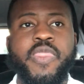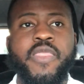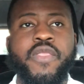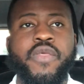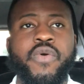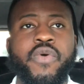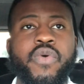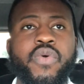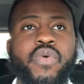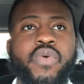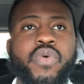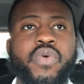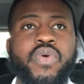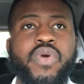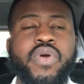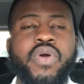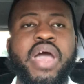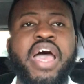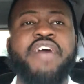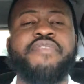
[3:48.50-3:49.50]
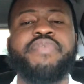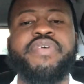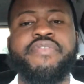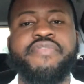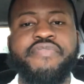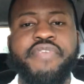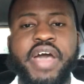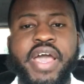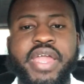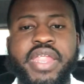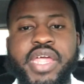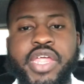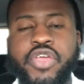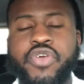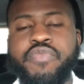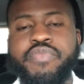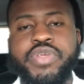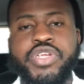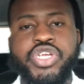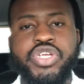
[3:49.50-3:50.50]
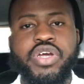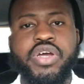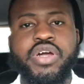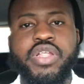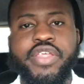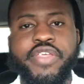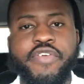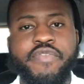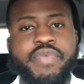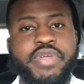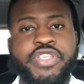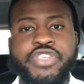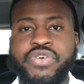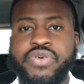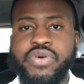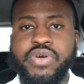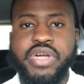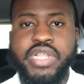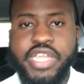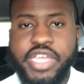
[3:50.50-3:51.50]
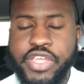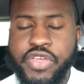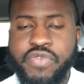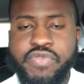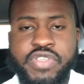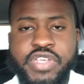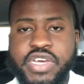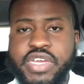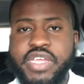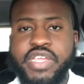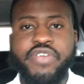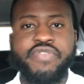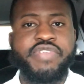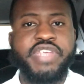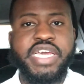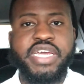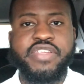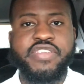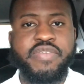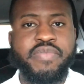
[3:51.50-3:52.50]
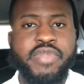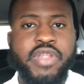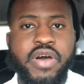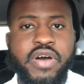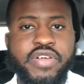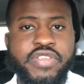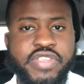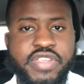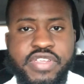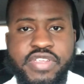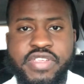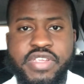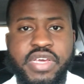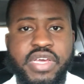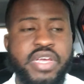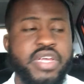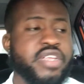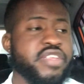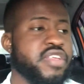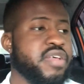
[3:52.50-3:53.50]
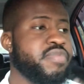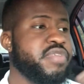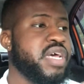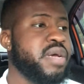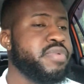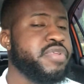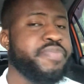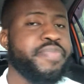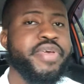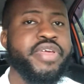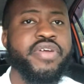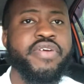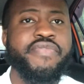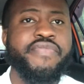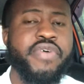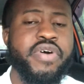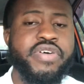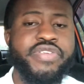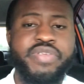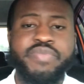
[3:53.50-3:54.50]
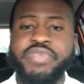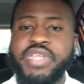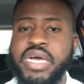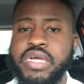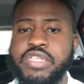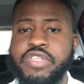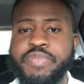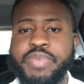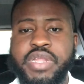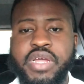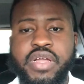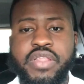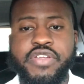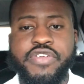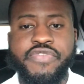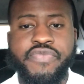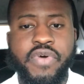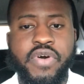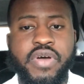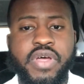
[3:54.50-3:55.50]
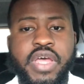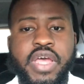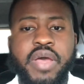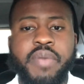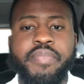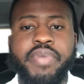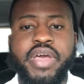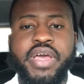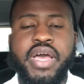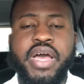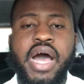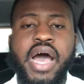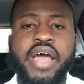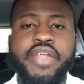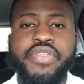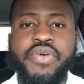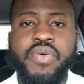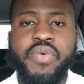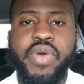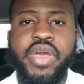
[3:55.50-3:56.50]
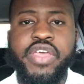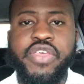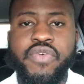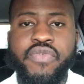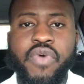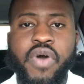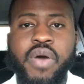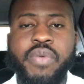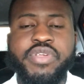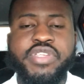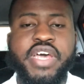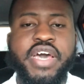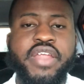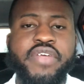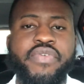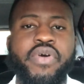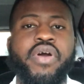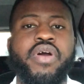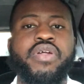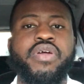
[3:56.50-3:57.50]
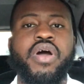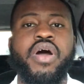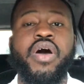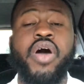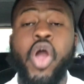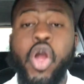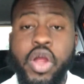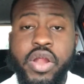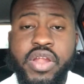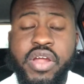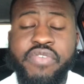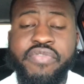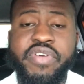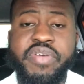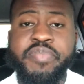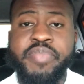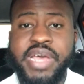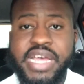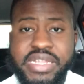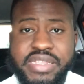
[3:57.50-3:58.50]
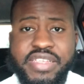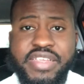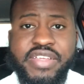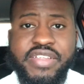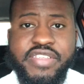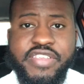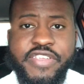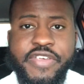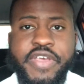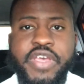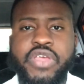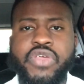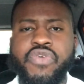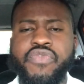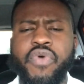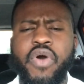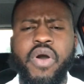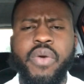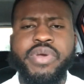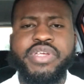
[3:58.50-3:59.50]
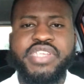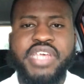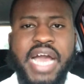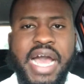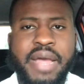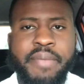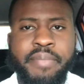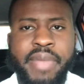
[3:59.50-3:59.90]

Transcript: who have been fighting. You've been struggling, you've been toiling, you've taken some losses. Sometimes it's been your fault, sometimes it's been others' fault. But either way, you've always had a heart of repentance. You've always gotten